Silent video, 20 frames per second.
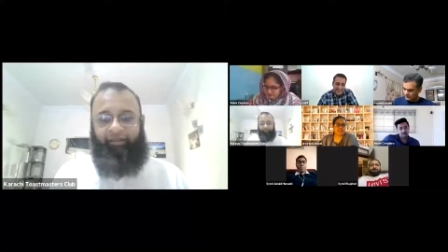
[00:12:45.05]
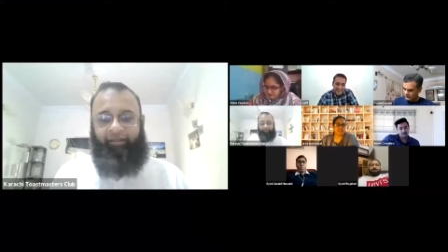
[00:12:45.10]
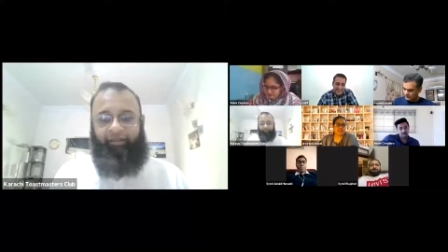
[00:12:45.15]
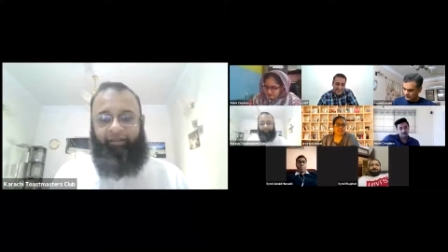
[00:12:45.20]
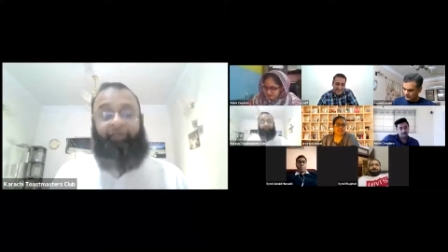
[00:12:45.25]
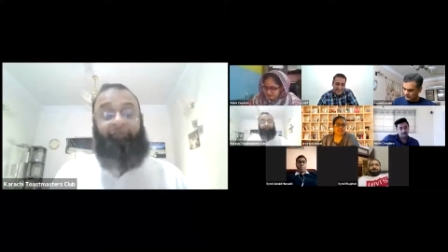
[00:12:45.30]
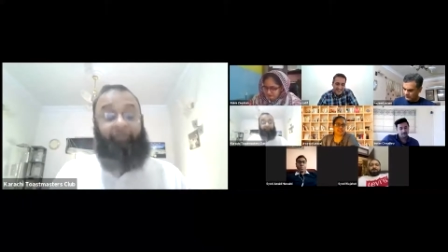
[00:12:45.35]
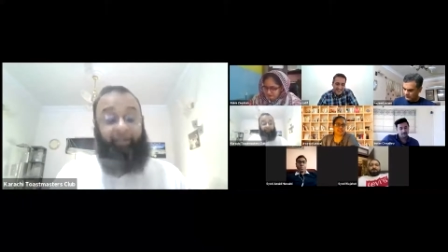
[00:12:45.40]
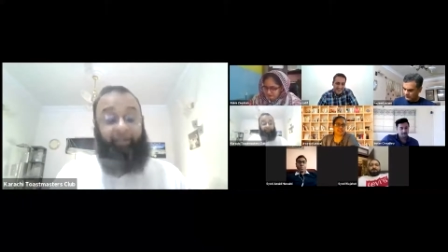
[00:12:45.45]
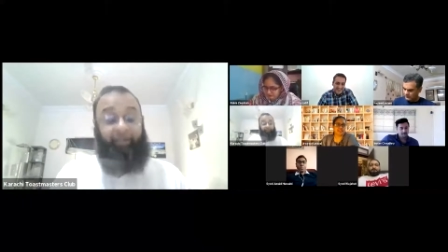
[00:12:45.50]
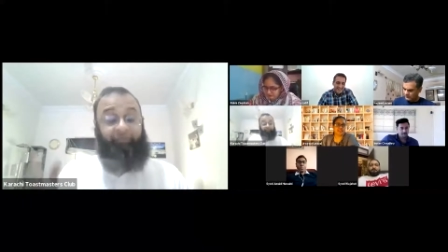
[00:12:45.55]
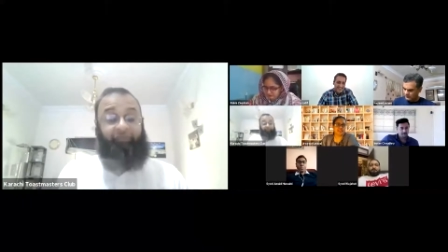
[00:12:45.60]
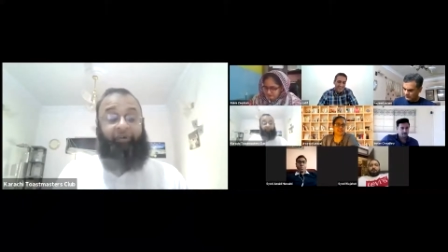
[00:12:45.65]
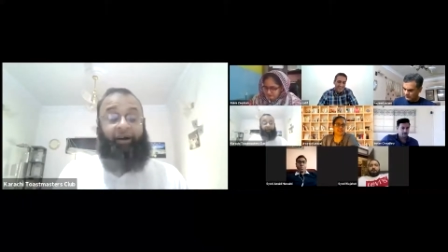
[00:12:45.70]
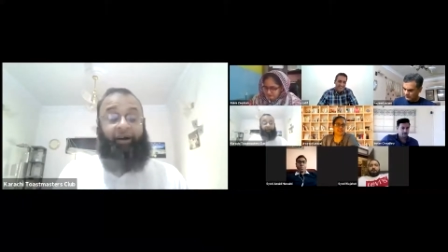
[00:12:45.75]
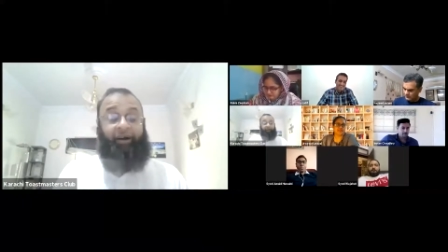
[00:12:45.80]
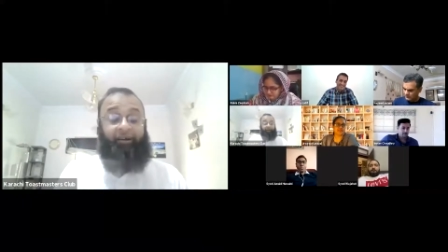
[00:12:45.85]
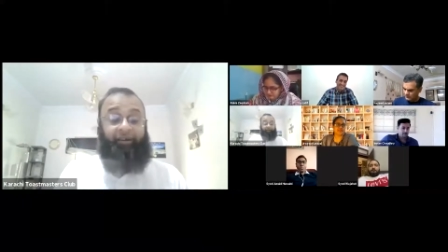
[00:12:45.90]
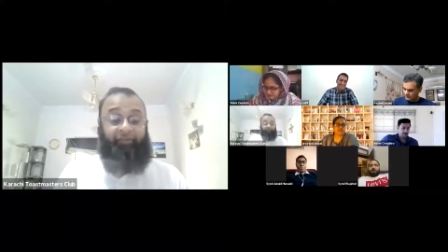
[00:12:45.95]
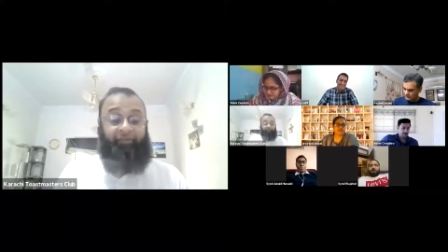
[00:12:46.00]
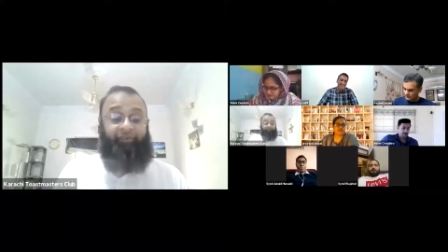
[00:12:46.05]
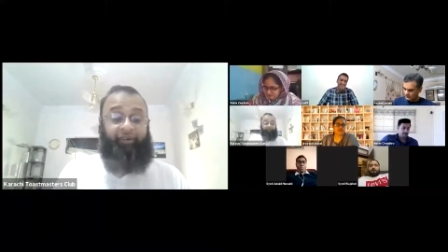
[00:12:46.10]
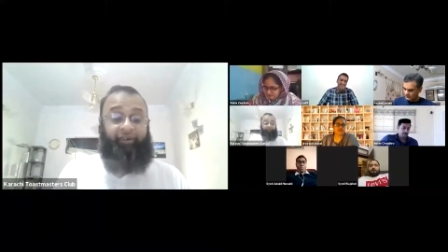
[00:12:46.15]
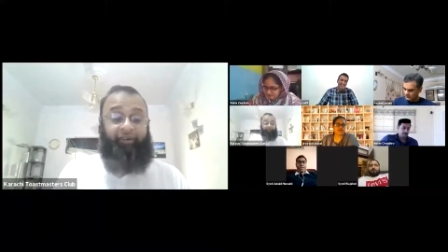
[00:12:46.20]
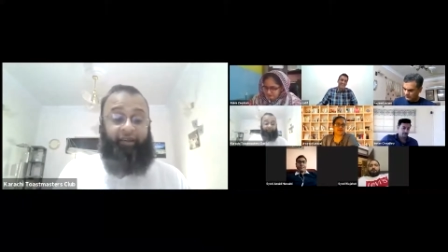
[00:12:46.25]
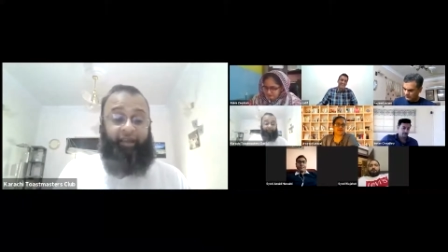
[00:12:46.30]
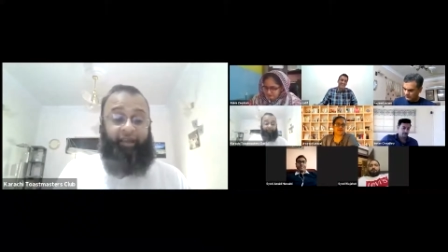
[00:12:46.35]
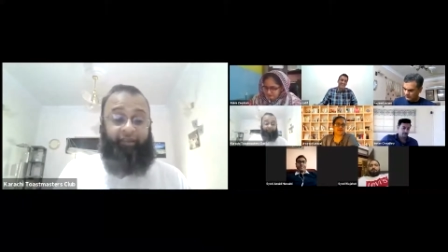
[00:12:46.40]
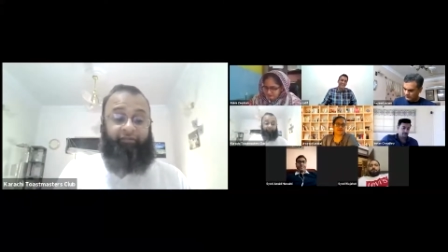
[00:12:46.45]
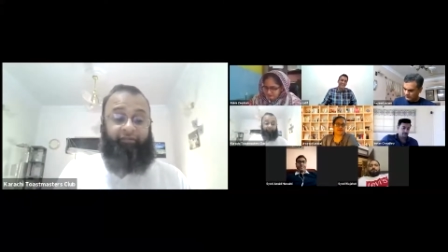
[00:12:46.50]
They've lived far
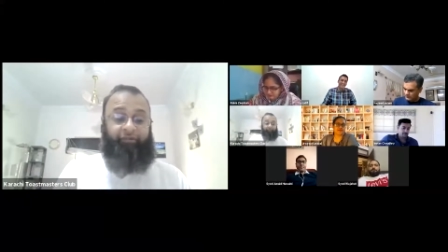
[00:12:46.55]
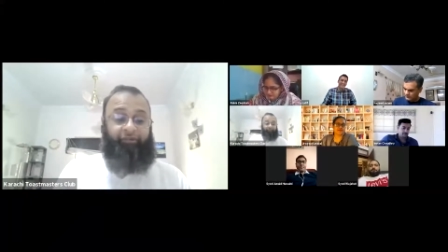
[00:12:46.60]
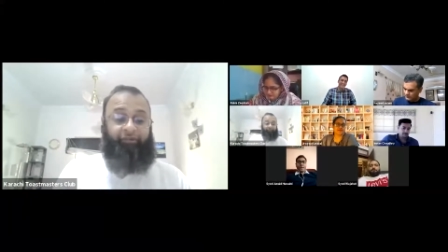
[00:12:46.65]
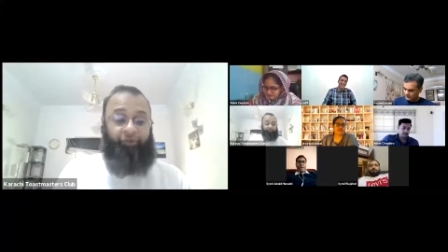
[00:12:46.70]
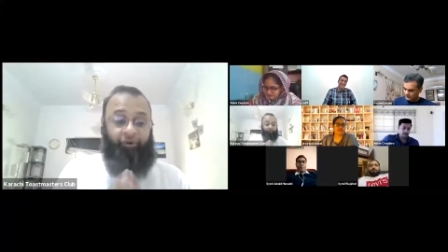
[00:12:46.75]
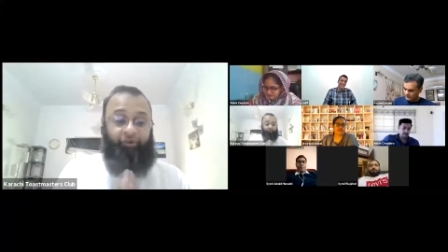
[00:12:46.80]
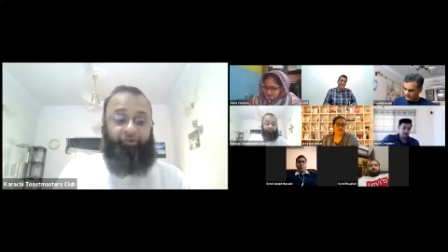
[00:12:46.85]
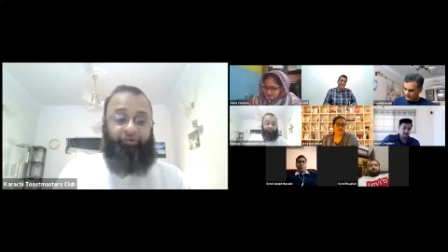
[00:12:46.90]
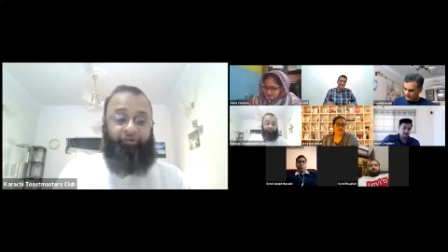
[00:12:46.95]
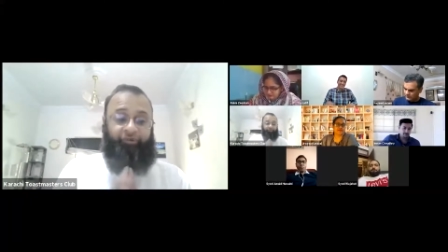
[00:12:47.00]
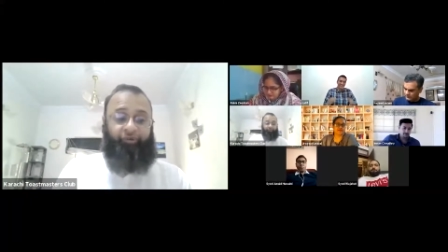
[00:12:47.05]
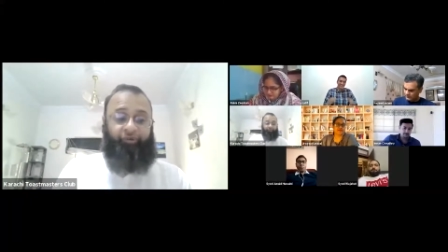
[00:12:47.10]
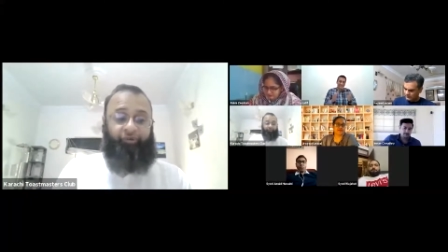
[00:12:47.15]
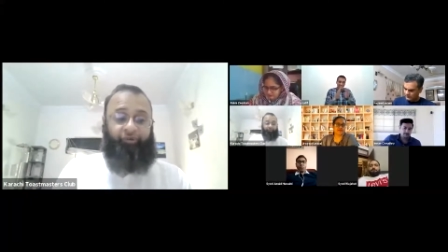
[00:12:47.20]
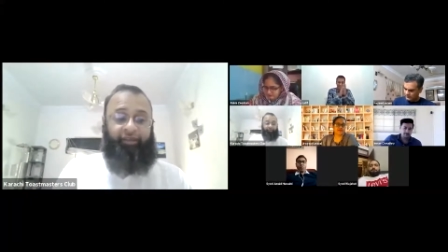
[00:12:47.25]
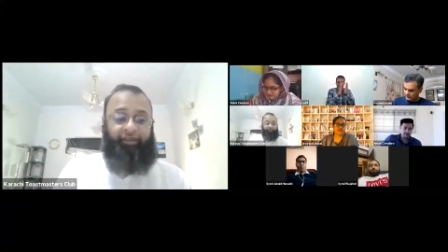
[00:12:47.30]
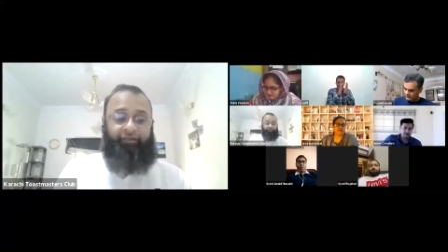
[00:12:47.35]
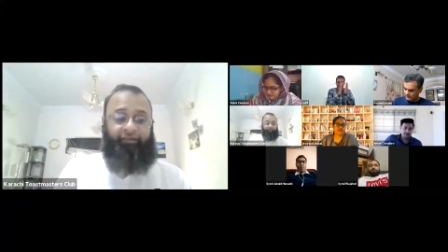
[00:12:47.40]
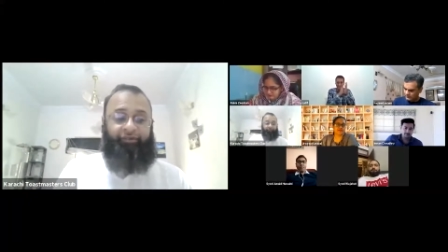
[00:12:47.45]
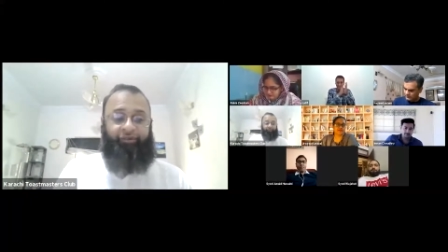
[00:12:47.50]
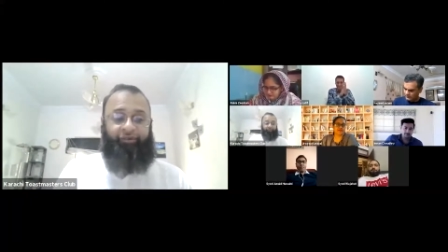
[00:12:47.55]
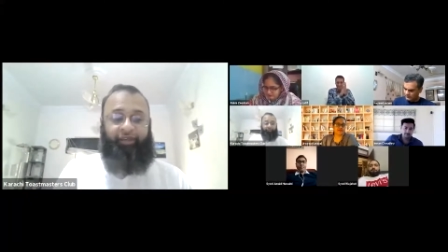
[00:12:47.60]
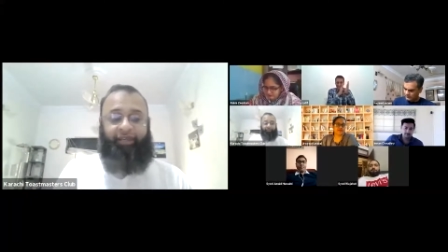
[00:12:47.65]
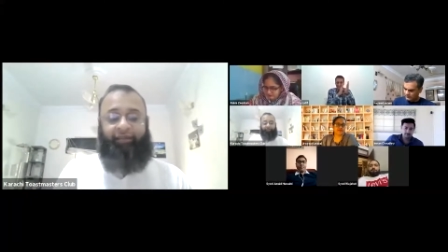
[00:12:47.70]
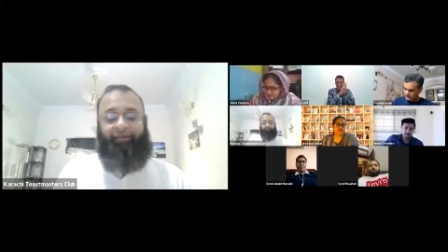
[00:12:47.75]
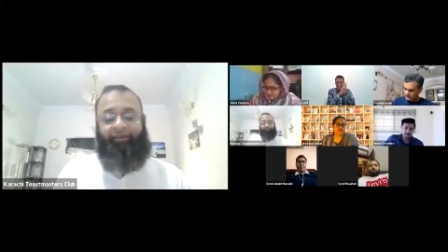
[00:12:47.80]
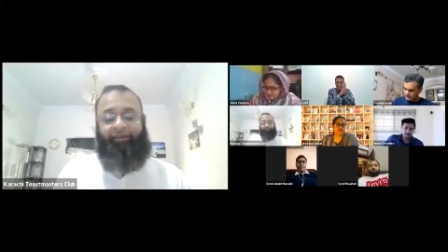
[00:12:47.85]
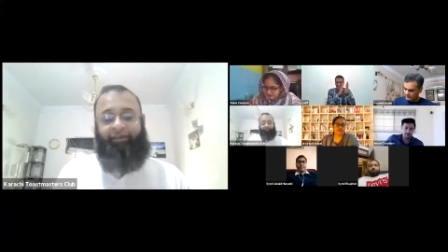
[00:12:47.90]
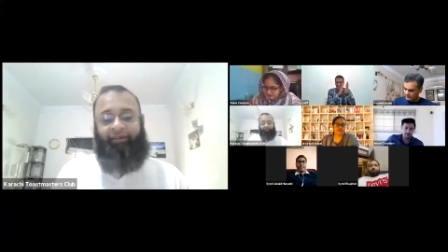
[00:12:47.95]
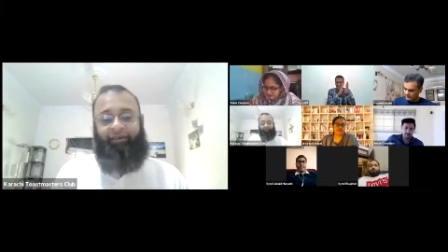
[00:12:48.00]
different lives. Your story is unique,